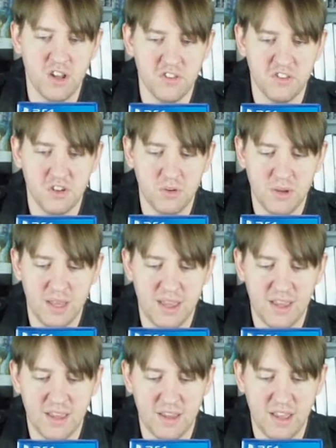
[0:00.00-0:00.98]
also
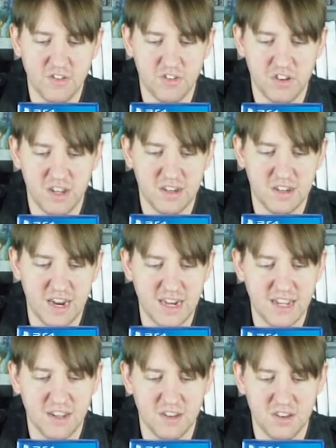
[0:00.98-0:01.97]
a interesting
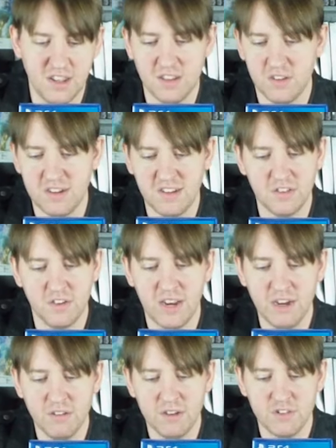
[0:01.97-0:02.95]
tiny, it's either
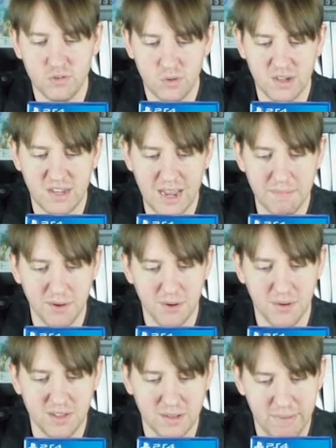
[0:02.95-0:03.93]
English or a
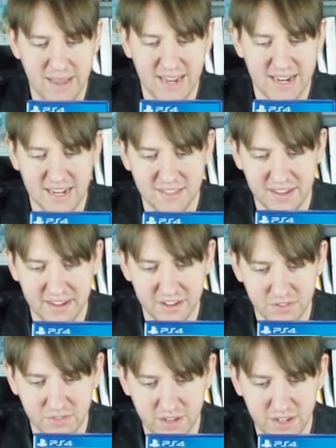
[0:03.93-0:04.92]
typo on the back, and I think
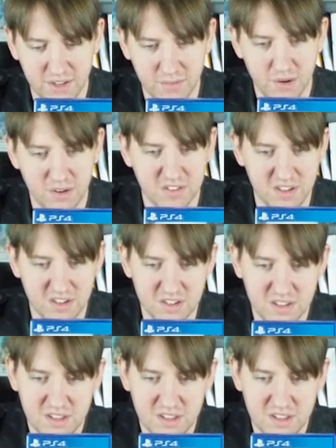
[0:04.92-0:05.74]
it's funny. Where is it?